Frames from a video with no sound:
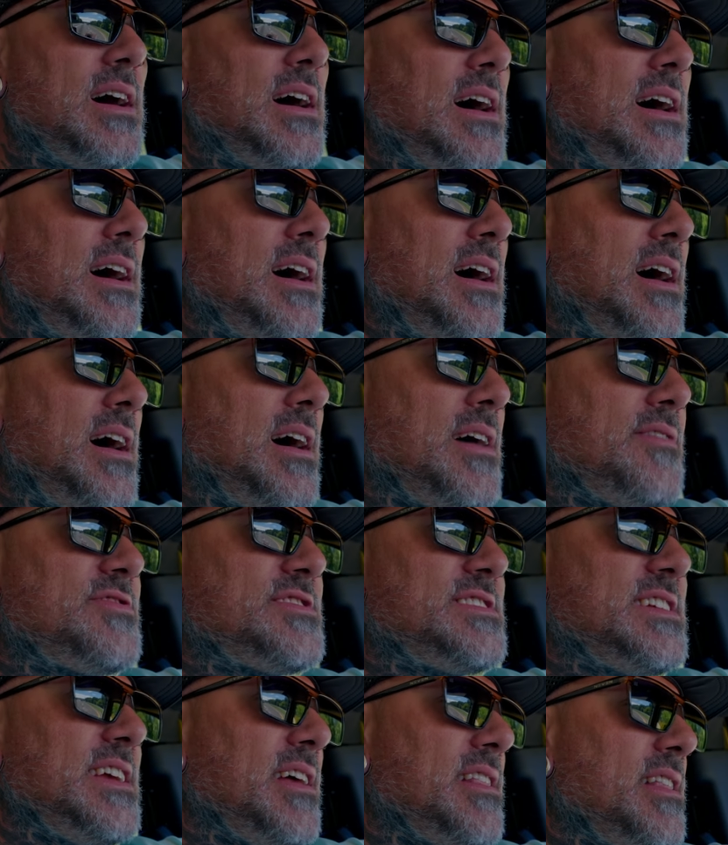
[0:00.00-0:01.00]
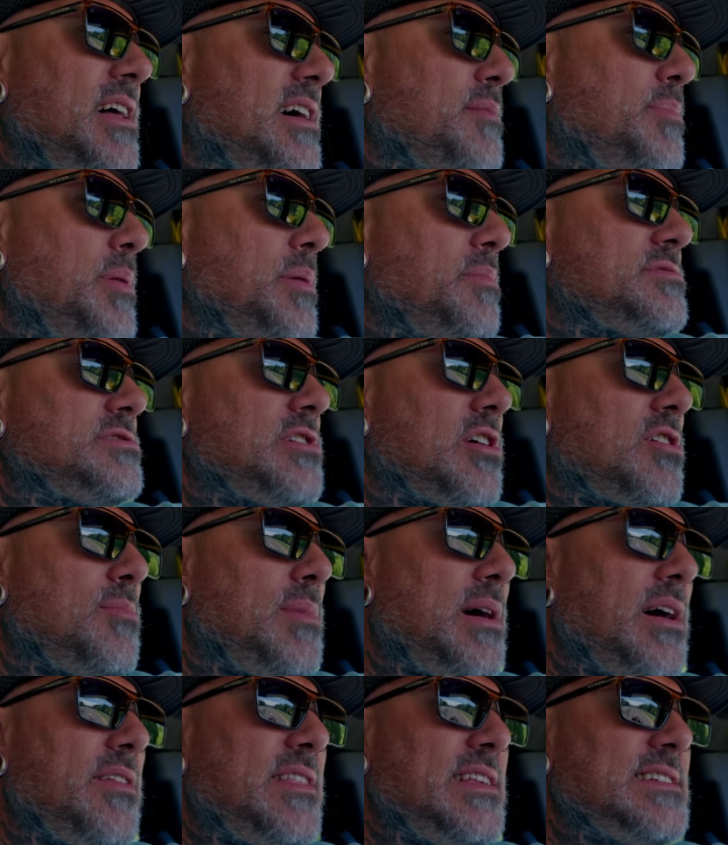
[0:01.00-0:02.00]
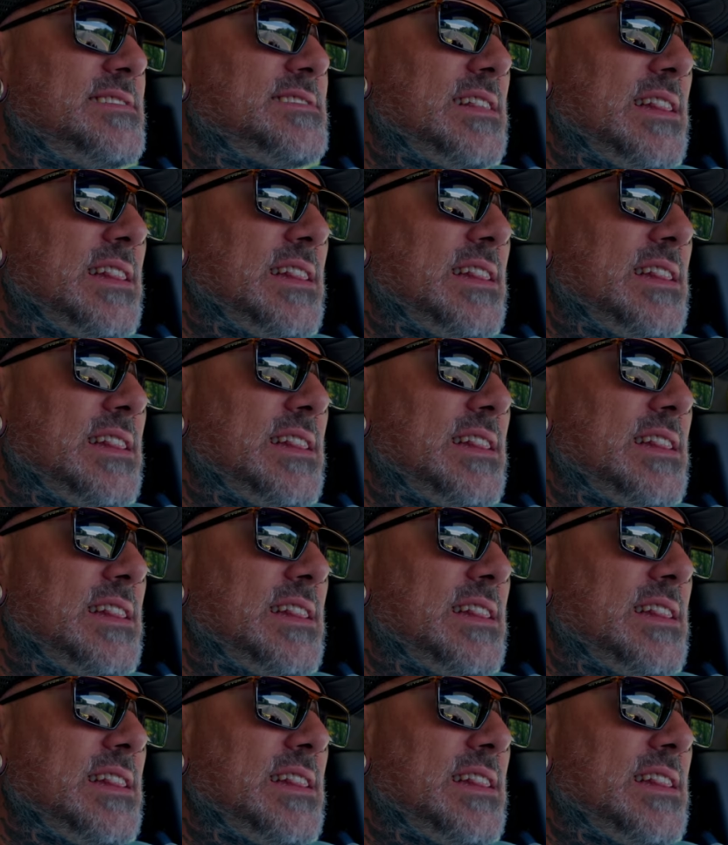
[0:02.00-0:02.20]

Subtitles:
I see a lot of people talk about this